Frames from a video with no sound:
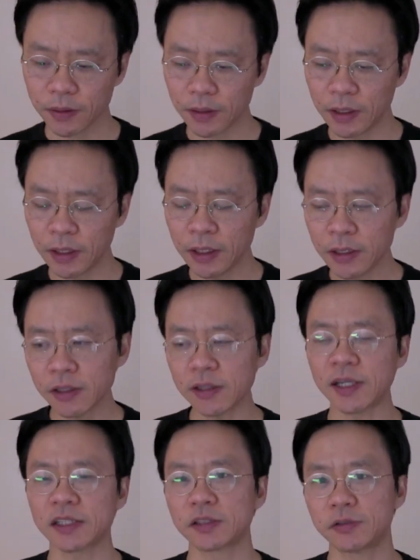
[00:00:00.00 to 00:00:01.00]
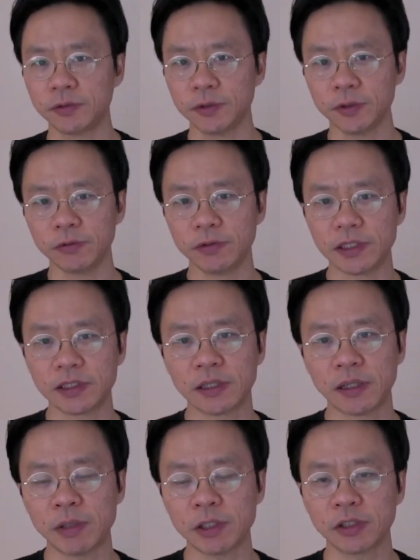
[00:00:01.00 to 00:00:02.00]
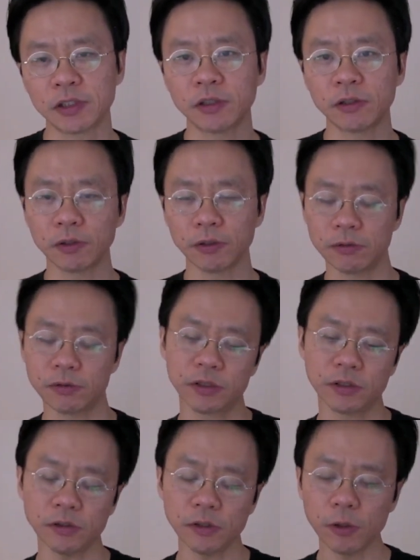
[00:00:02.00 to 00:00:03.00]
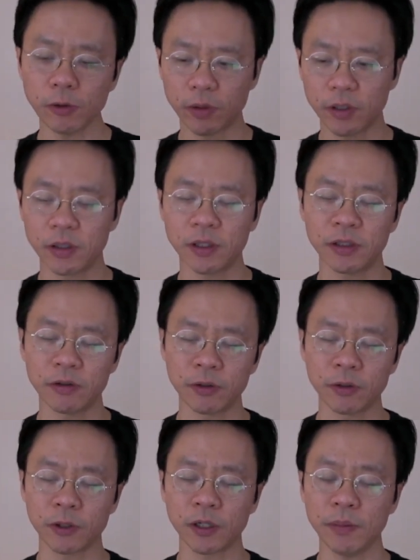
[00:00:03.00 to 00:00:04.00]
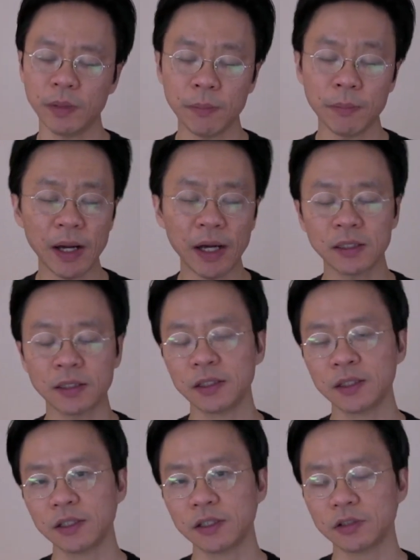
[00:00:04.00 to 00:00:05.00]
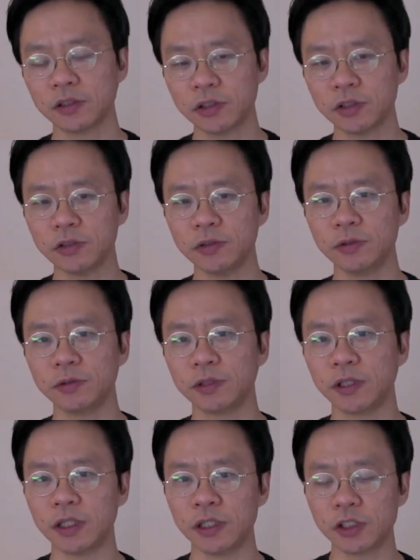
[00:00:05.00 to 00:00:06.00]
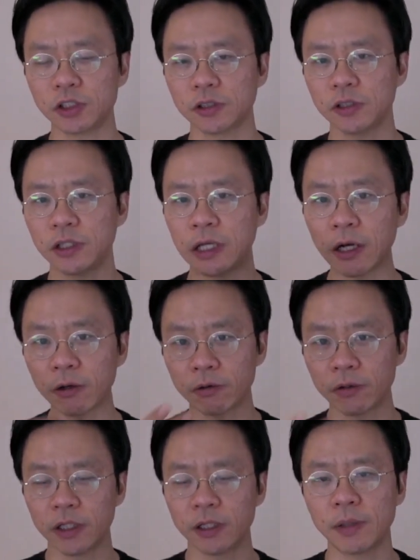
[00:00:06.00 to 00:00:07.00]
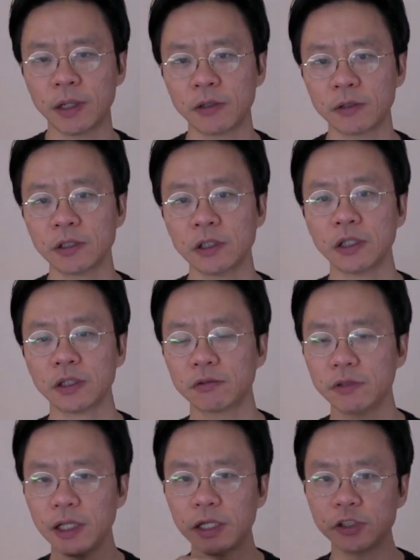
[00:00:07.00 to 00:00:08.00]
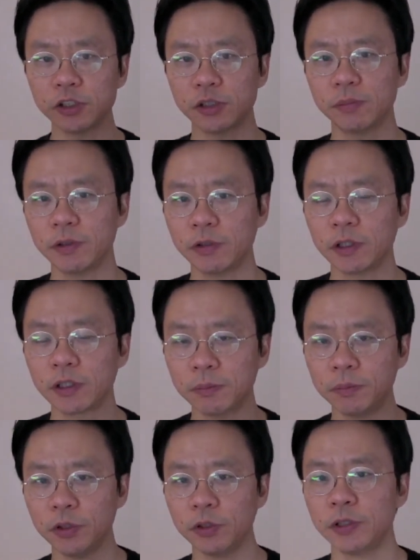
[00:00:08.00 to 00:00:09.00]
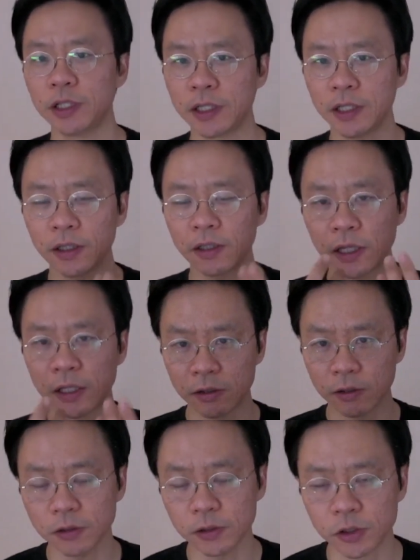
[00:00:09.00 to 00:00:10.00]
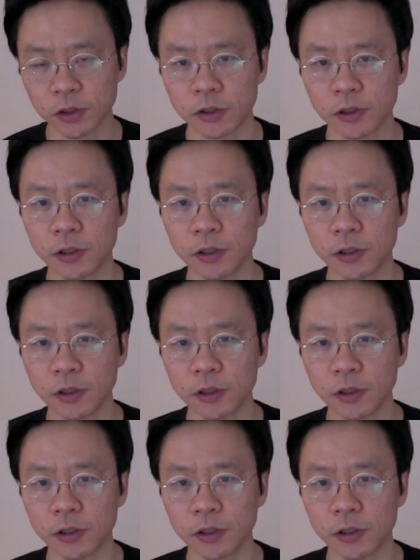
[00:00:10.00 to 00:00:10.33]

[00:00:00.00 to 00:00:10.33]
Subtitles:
in the next few weeks, I'm actually going to go slower, kind of coming back to the initial inquiry about the relationship between computing and culture.